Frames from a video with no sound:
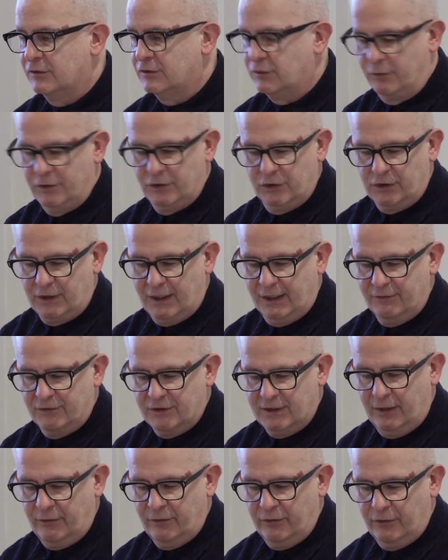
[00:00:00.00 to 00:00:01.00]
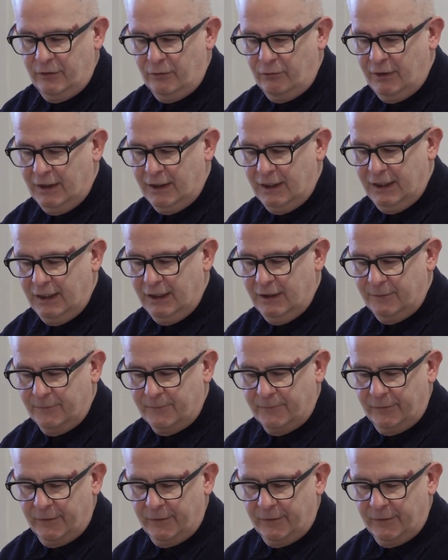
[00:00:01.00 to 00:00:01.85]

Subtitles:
So we just kind of set the ranking.